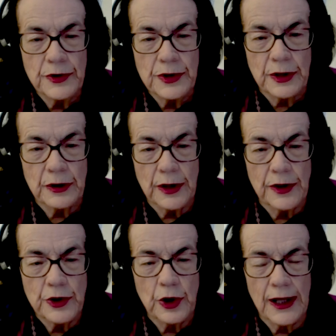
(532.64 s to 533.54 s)

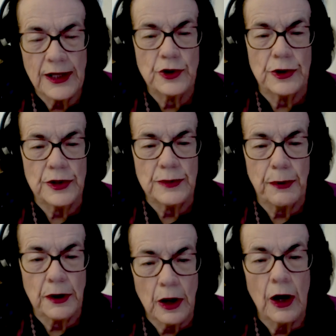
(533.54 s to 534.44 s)
initial actions
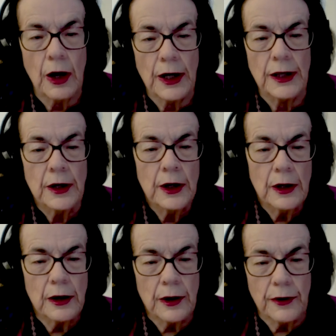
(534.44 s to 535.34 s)
belie
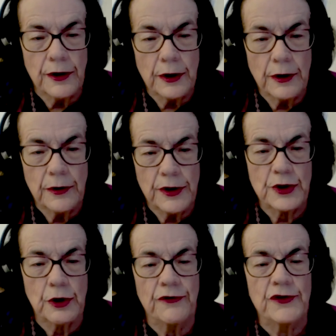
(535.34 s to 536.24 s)
the
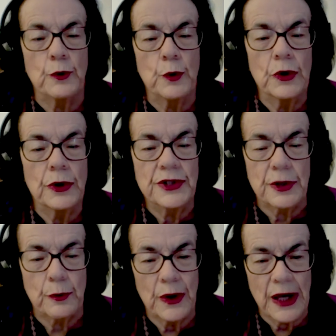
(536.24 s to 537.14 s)
softer words that
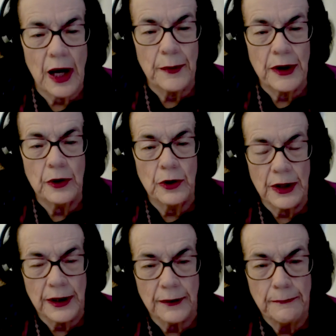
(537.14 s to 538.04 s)
were coming earlier.